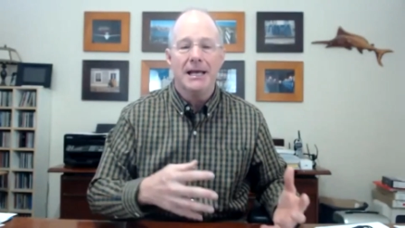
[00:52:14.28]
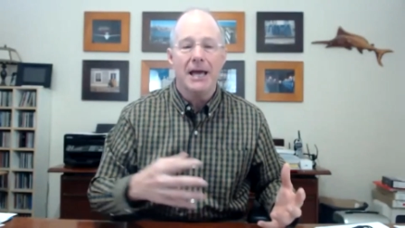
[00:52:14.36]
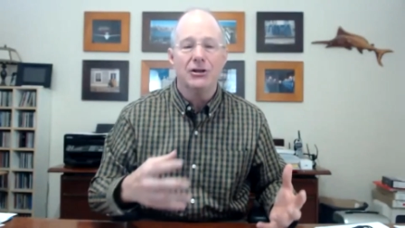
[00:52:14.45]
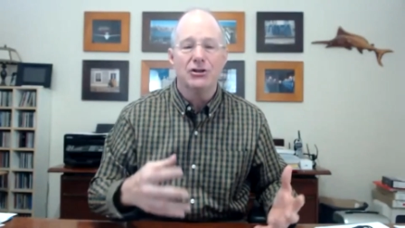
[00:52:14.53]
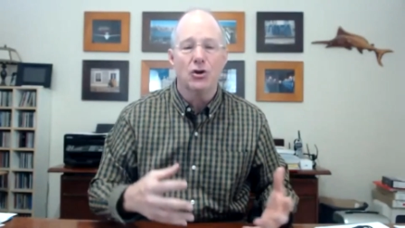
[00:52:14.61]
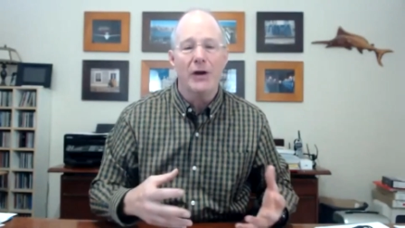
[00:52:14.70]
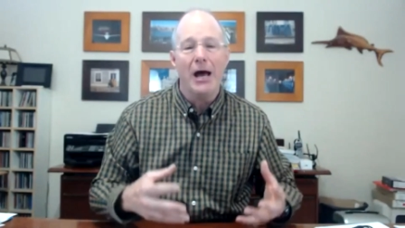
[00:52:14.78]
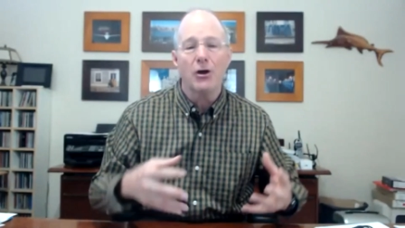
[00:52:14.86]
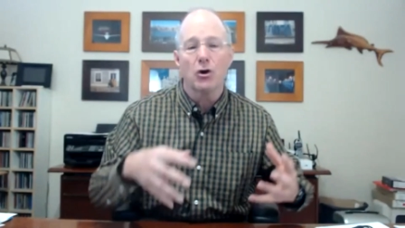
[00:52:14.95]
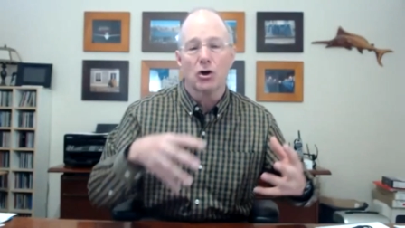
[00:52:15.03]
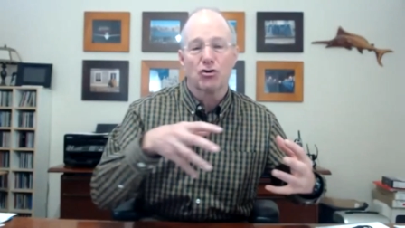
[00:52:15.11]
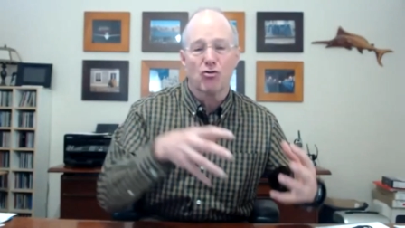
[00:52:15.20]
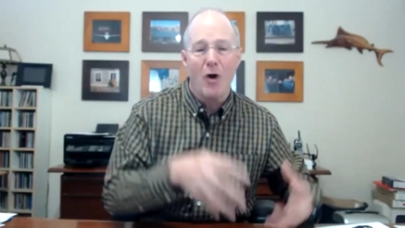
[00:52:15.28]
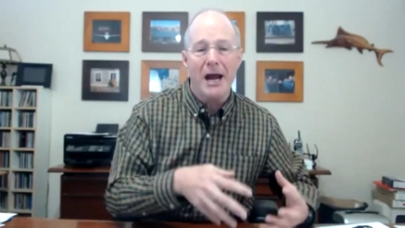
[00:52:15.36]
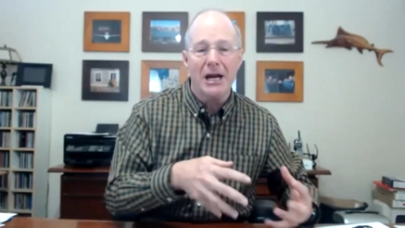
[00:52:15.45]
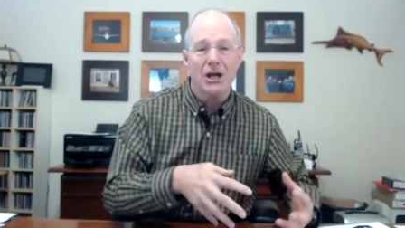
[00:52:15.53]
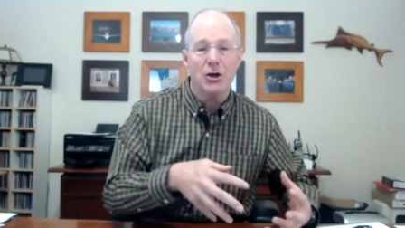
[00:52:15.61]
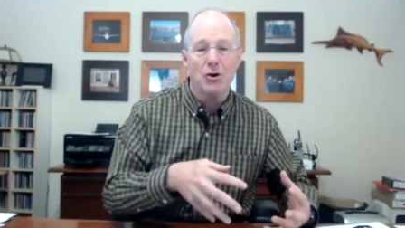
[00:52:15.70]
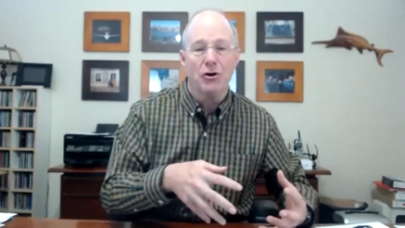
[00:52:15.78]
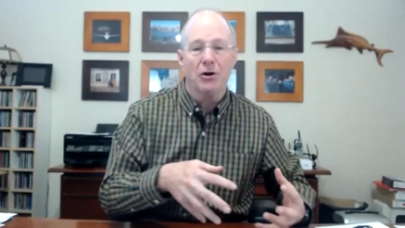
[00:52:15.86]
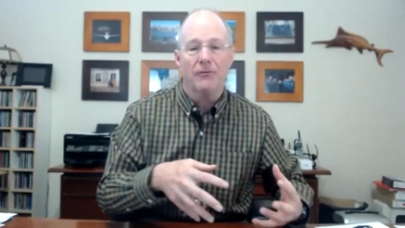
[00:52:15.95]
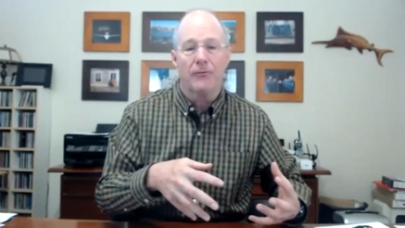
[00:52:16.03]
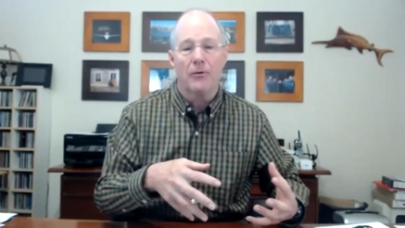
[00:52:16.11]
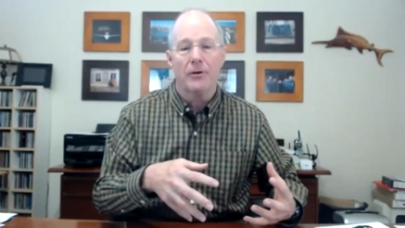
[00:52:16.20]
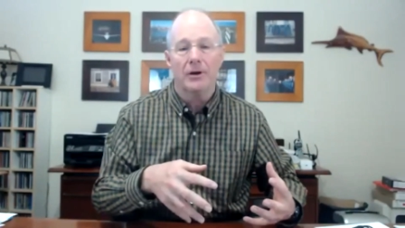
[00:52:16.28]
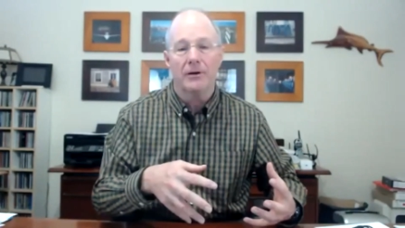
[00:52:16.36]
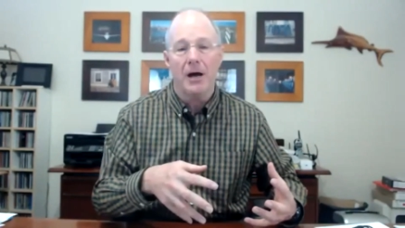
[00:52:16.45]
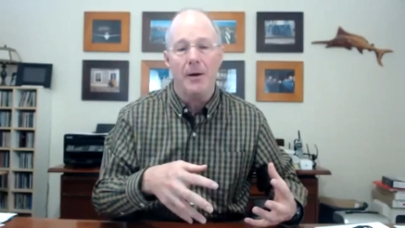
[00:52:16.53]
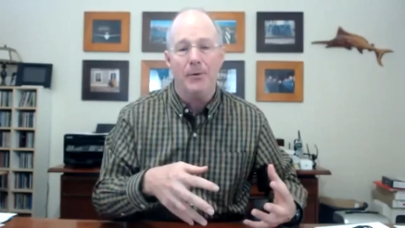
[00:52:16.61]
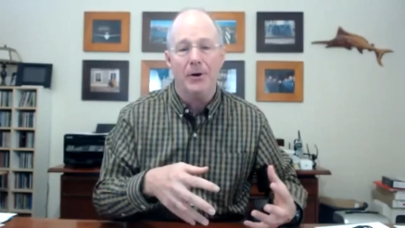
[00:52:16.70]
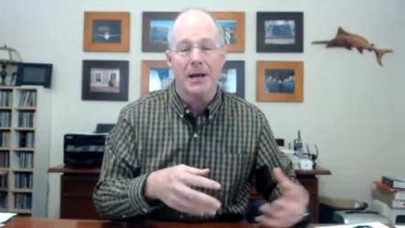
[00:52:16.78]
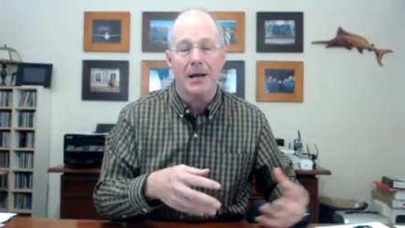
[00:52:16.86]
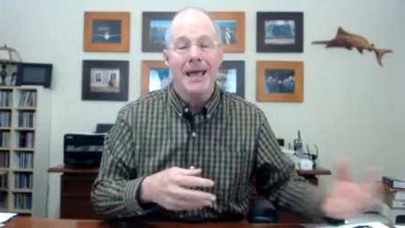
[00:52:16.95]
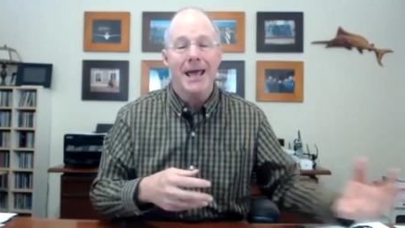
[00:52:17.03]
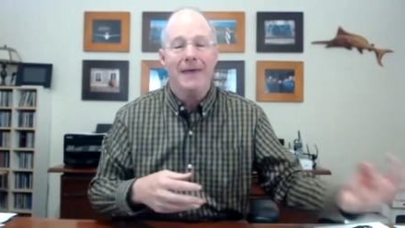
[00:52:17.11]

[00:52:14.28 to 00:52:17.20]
and so now you're a training unit for the company